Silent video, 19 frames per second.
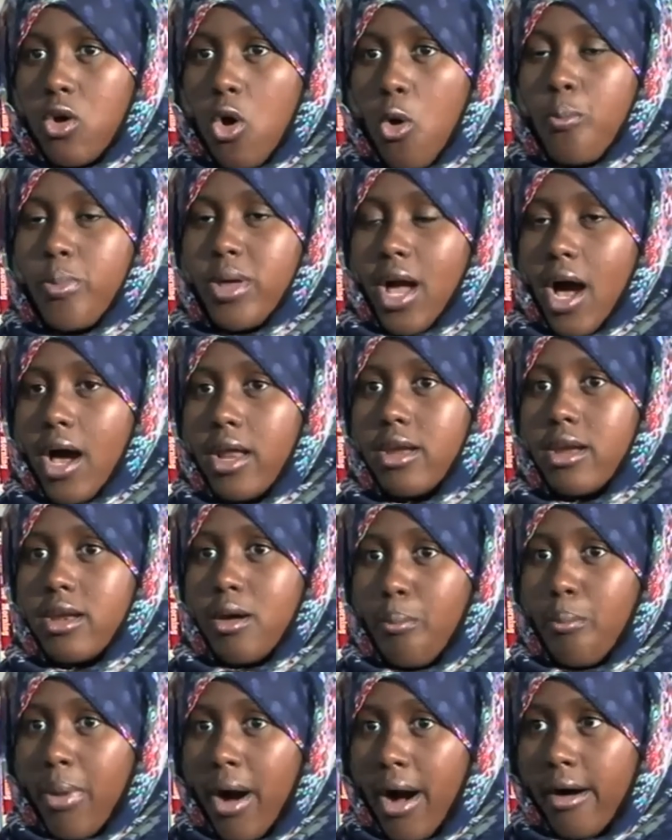go beyond and
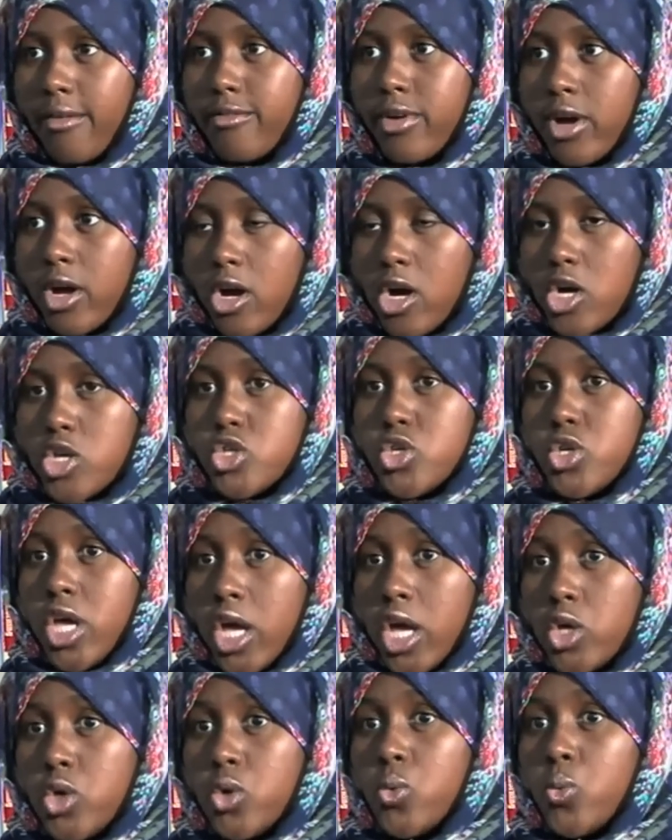above to
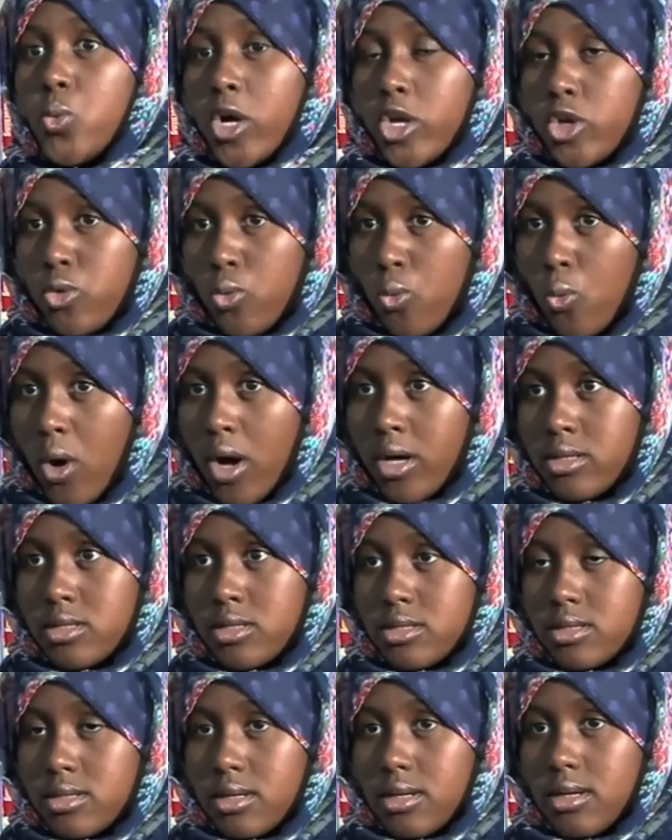get you what you
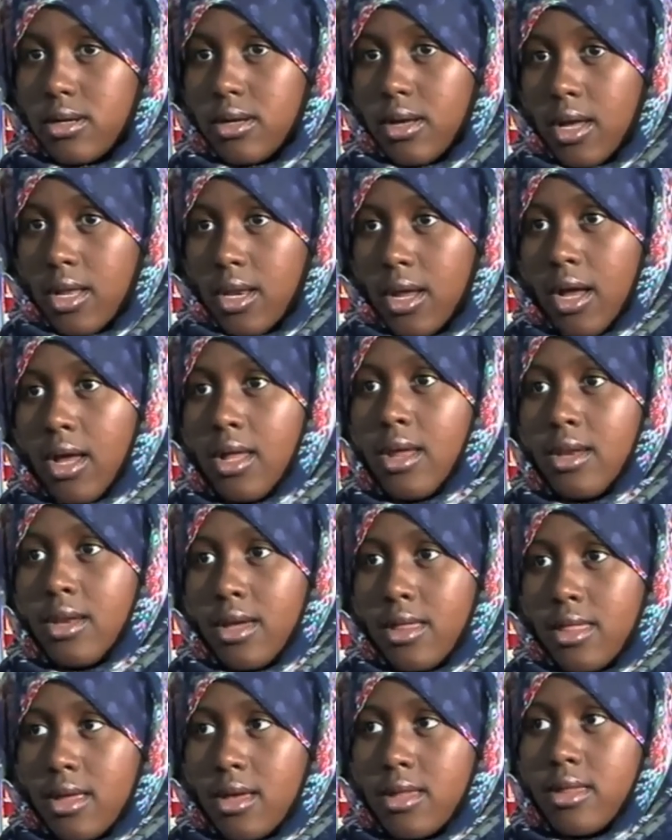want. And
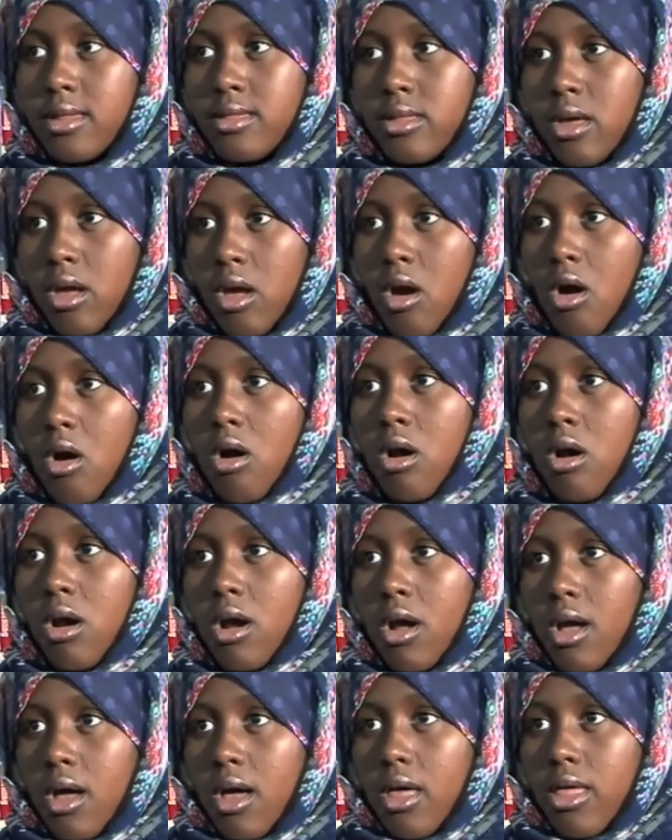I think that
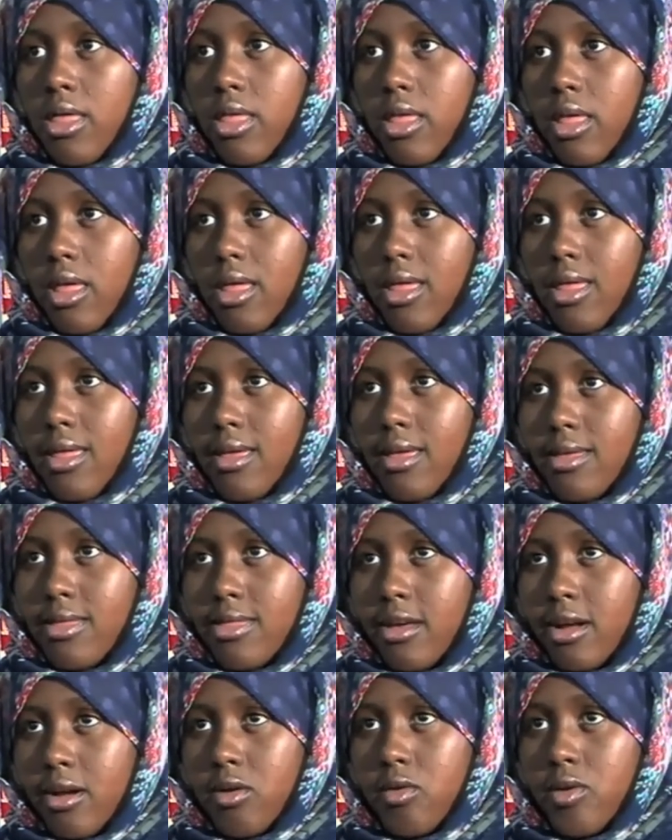
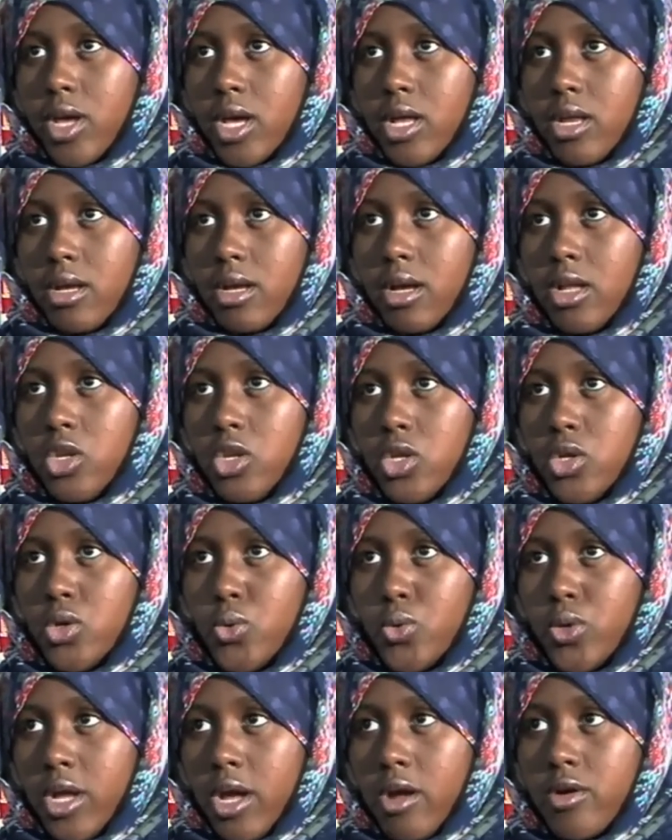they're creating a
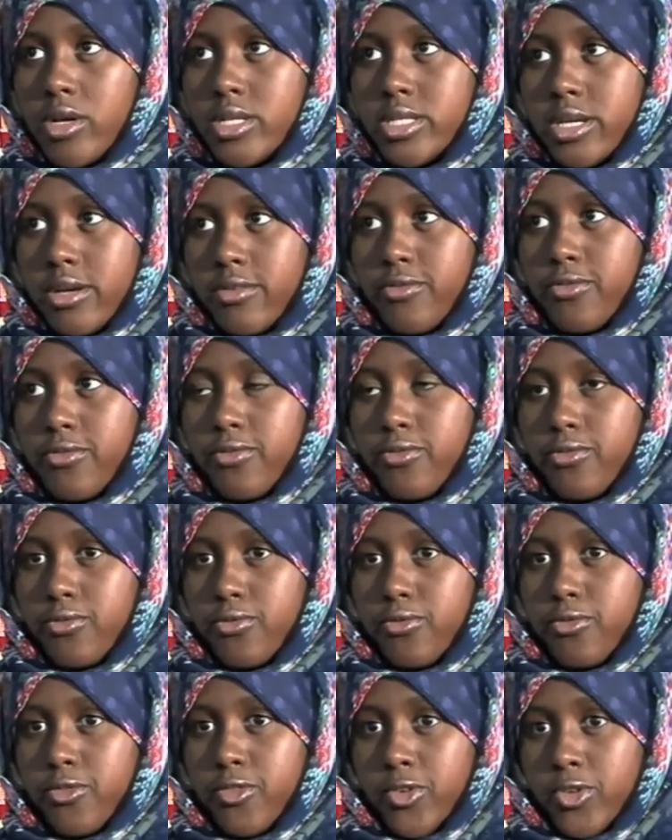new narrative
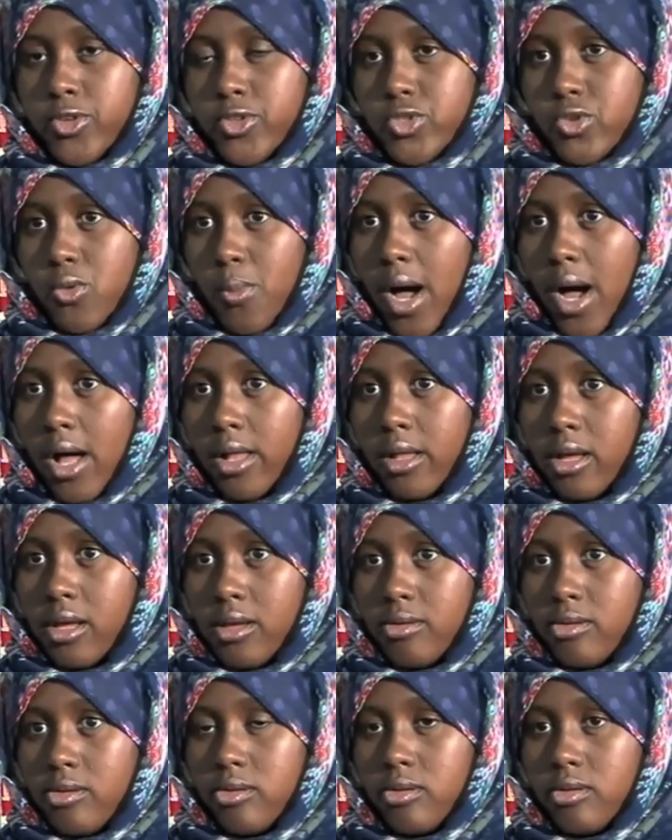for the
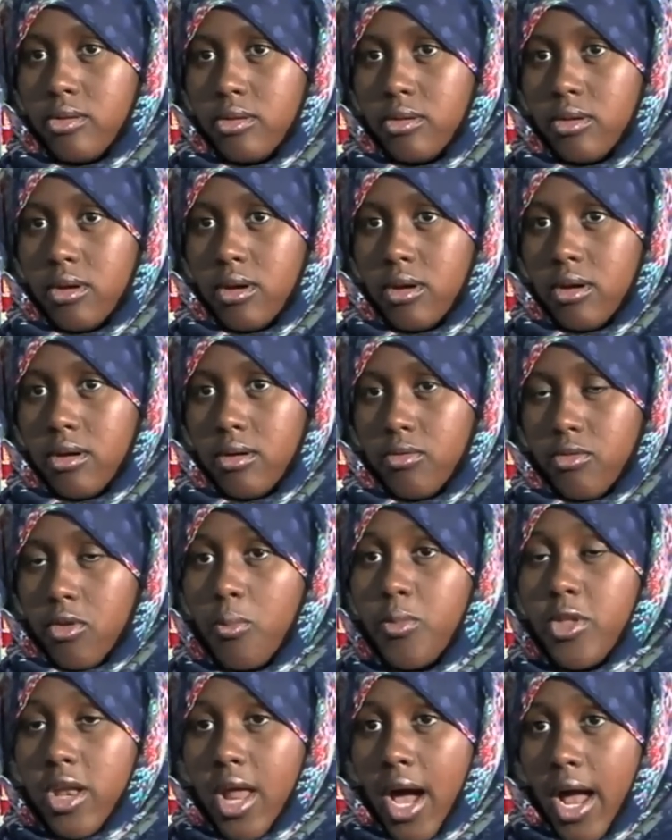Somalis
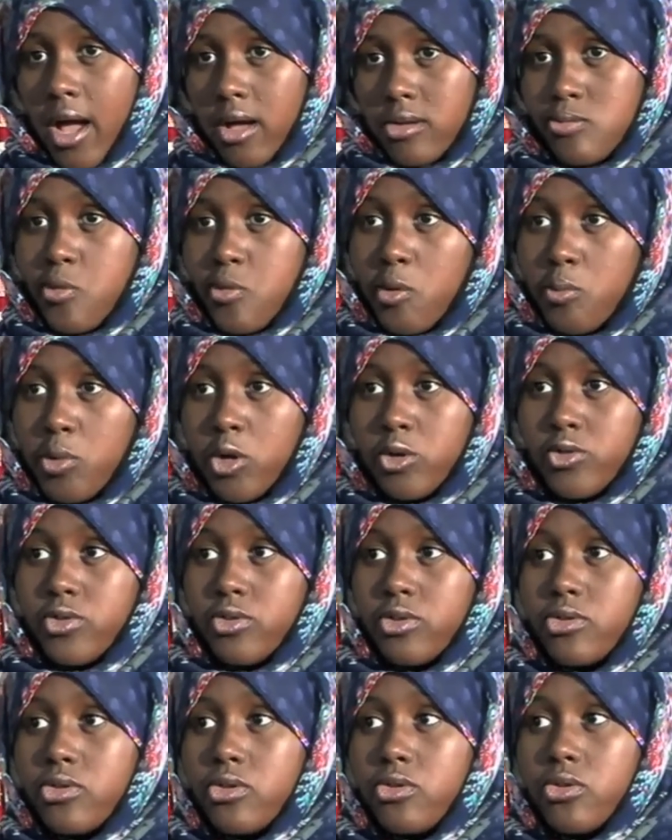from the diaspora, because
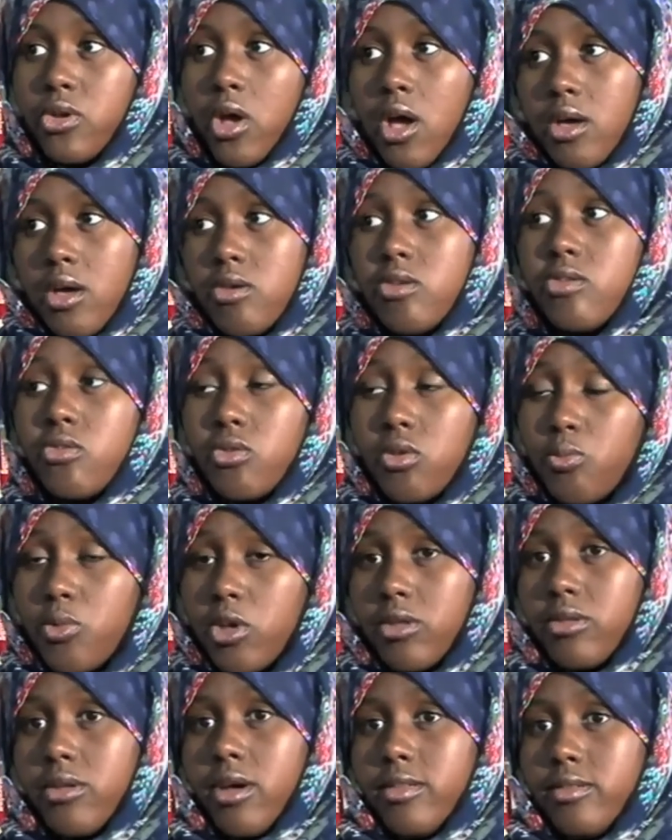this is
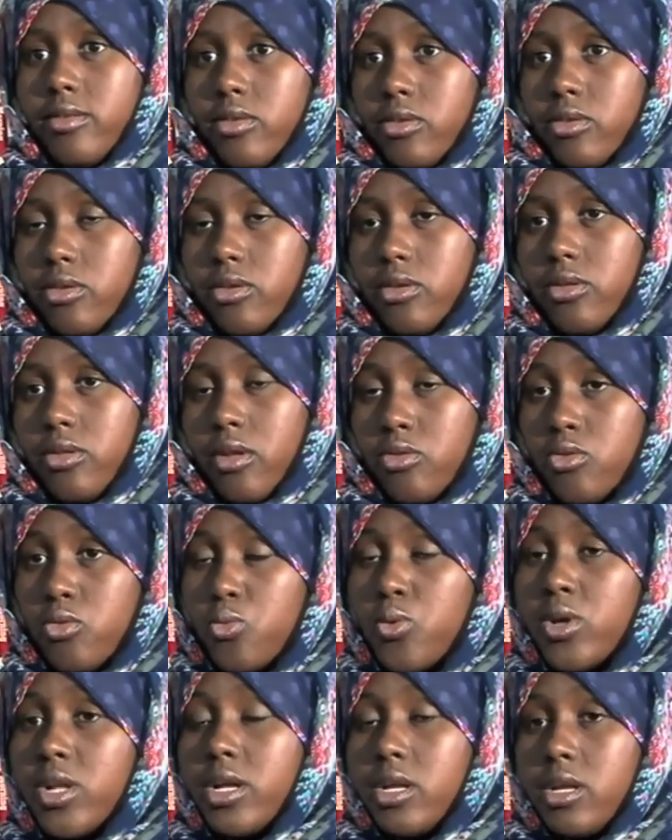something that's
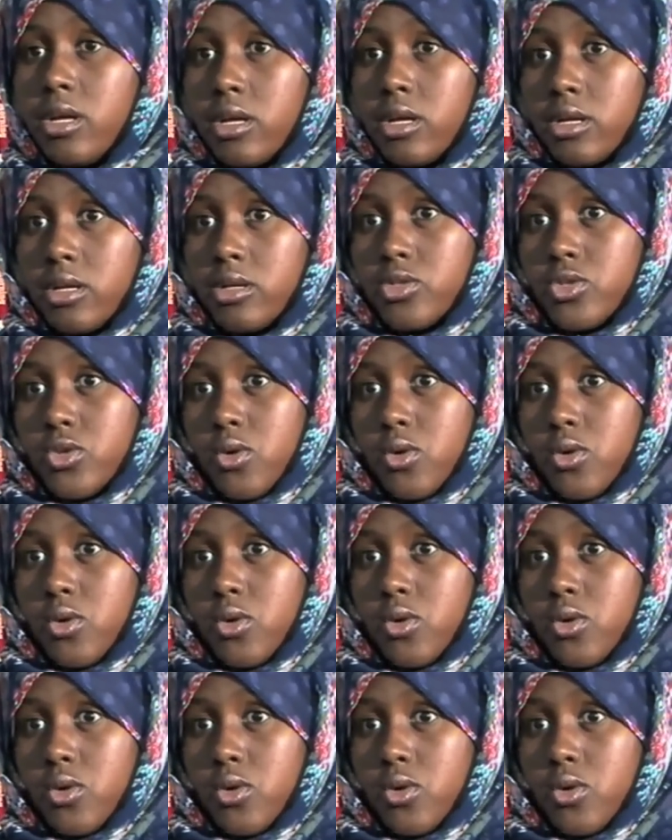really needed in